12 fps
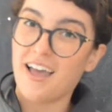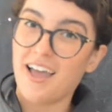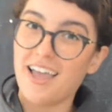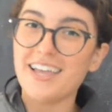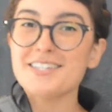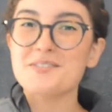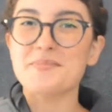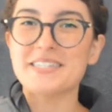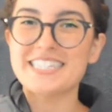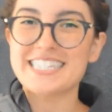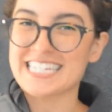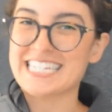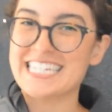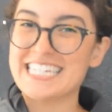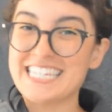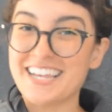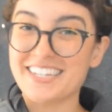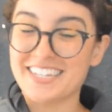it's been 60
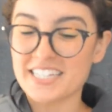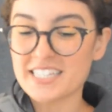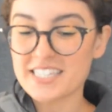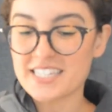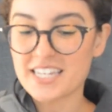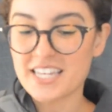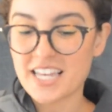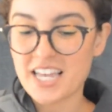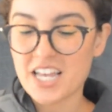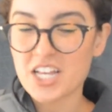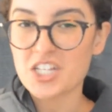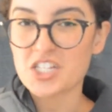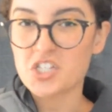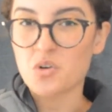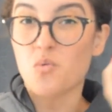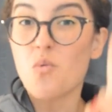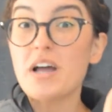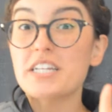seconds. So
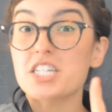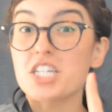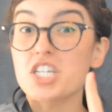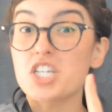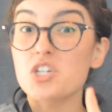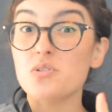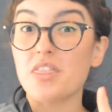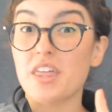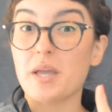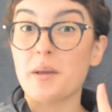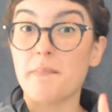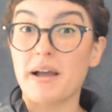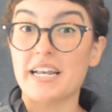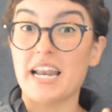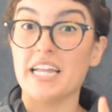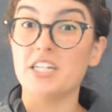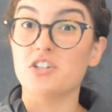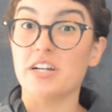what do you think my
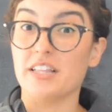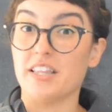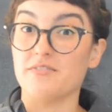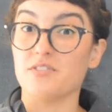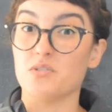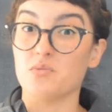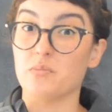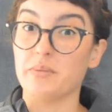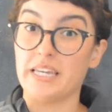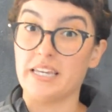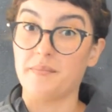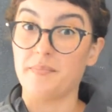nitrate levels will be?